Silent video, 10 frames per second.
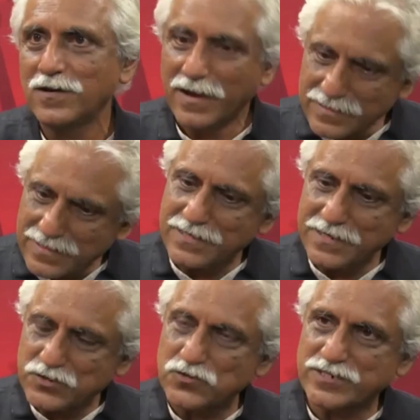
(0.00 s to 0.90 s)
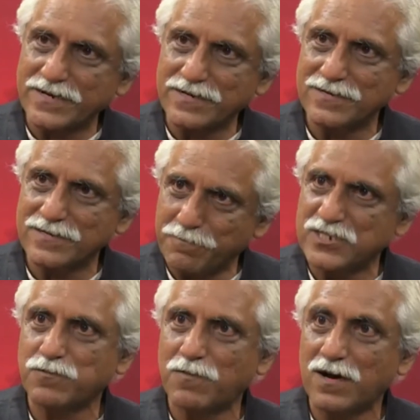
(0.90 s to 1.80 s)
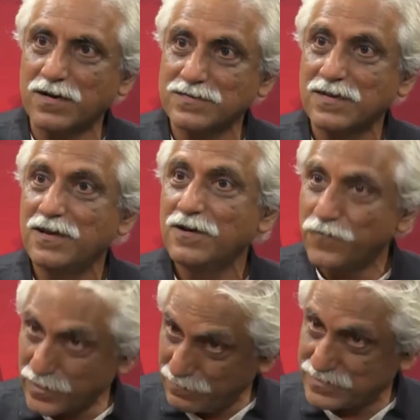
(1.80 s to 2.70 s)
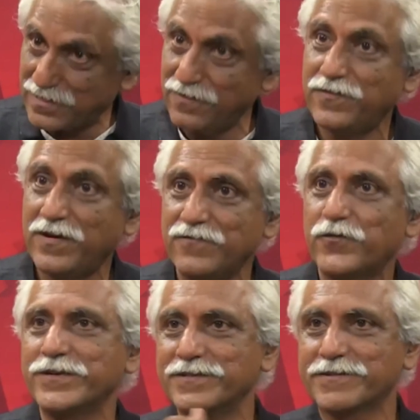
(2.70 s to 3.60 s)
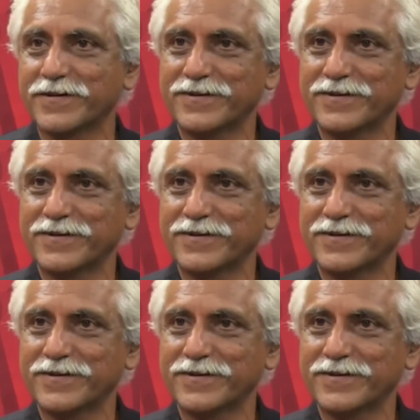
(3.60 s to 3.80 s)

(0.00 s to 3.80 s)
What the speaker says: And he needs to set the benchmarks for himself and for Indian cricket.